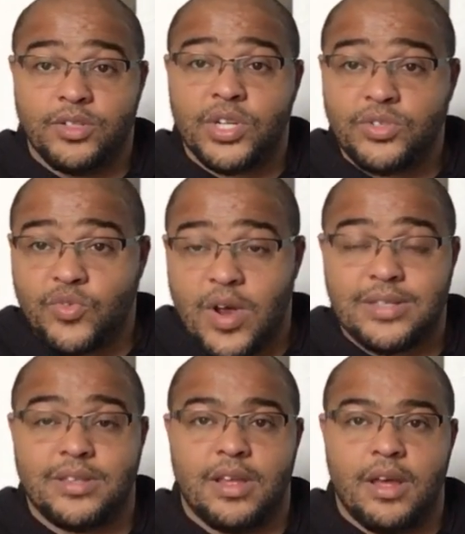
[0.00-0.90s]
Just
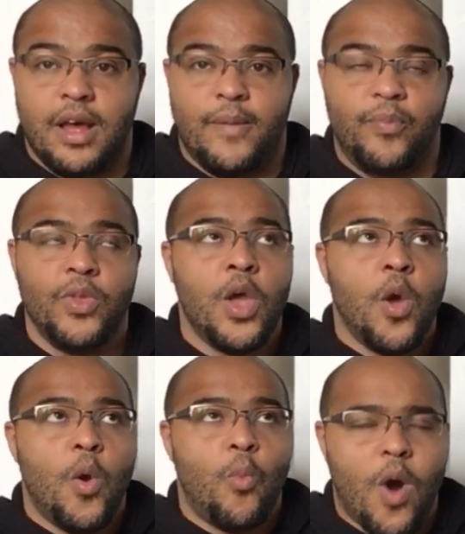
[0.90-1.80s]
trust that um,
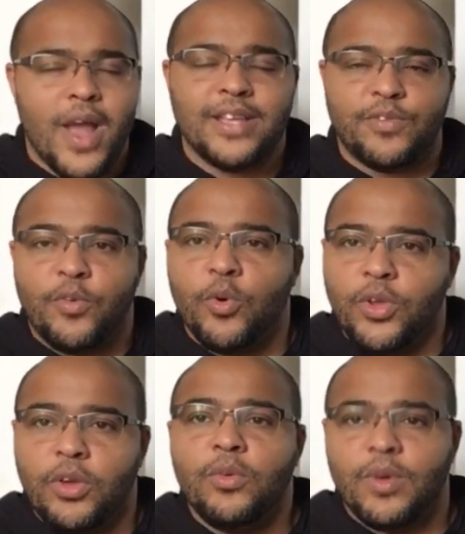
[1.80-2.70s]
what is for
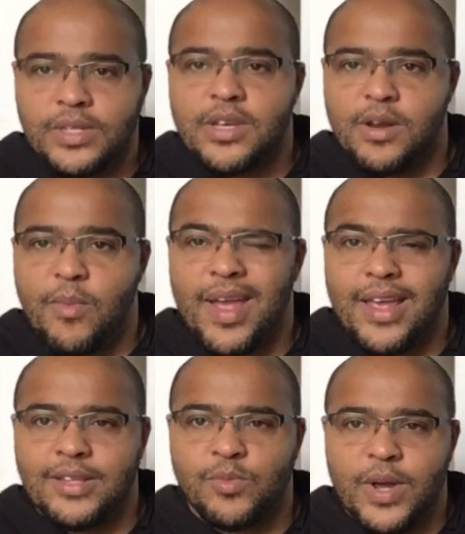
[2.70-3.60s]
you is going to
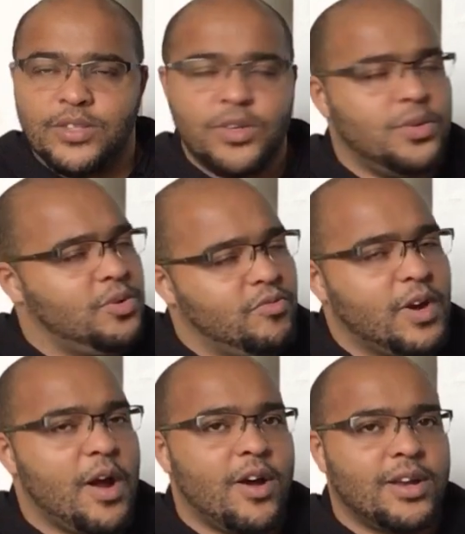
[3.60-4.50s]
make its way to you
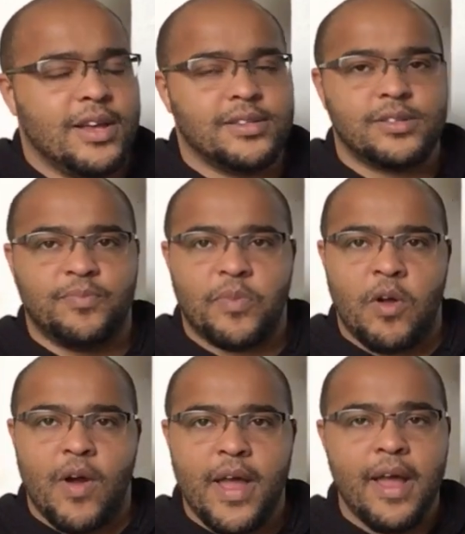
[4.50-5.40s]
regardless.
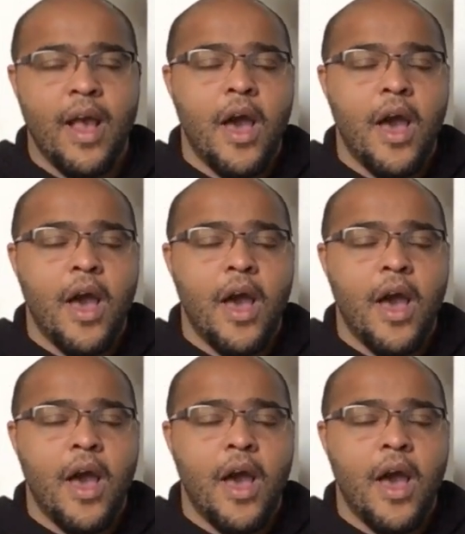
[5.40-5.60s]
All right.